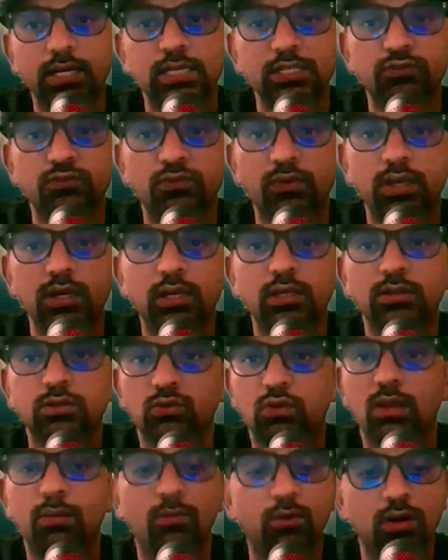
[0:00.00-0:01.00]
as well.
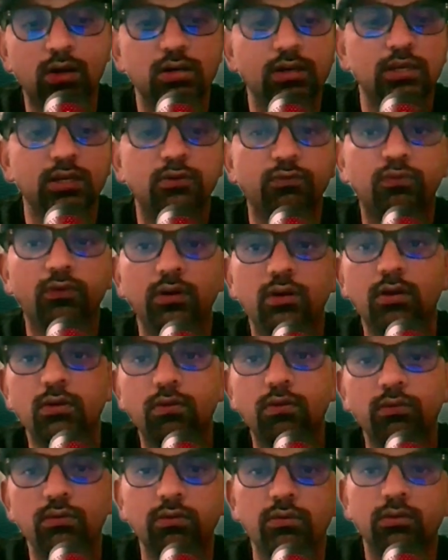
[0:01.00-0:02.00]
So I'm going to delete for
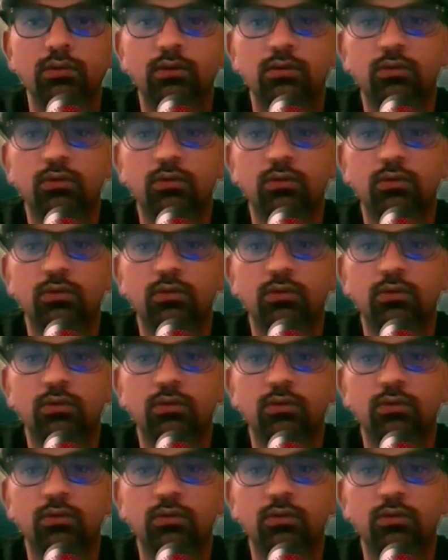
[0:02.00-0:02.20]
now.